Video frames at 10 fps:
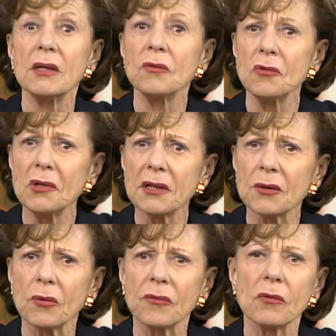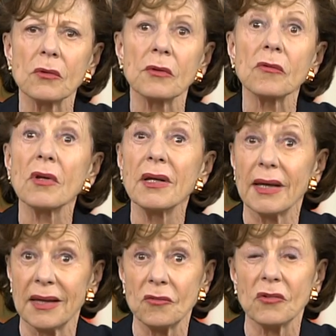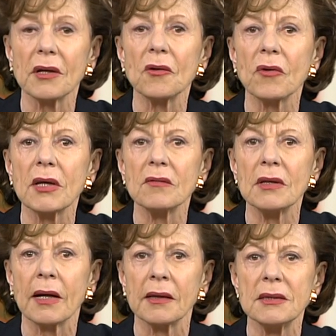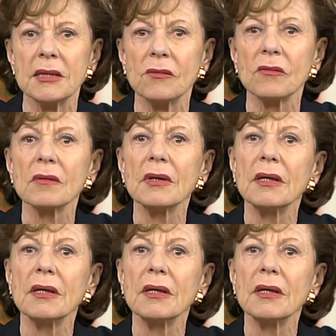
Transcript: share concerns, and generate the ideas.